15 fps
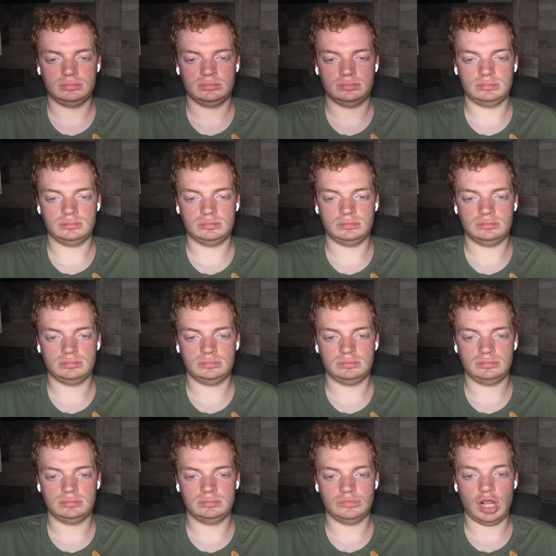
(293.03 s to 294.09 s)

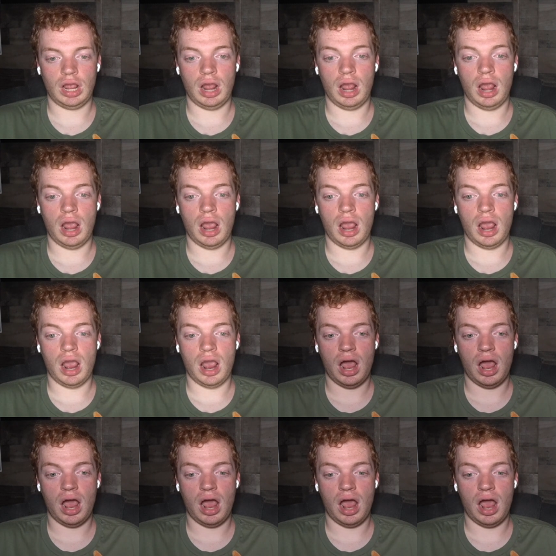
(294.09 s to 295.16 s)

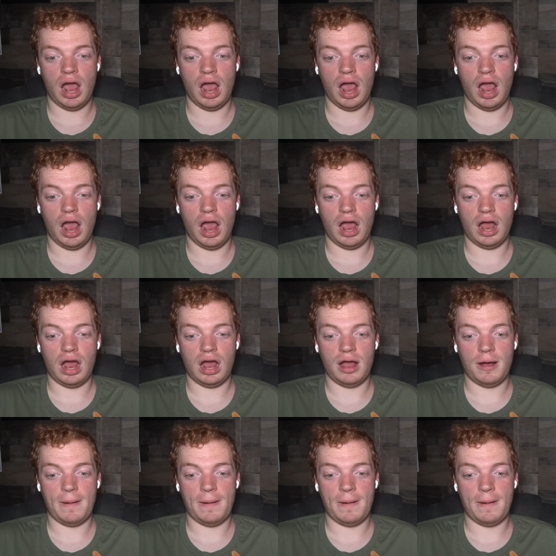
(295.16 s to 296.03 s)
Nothing is said.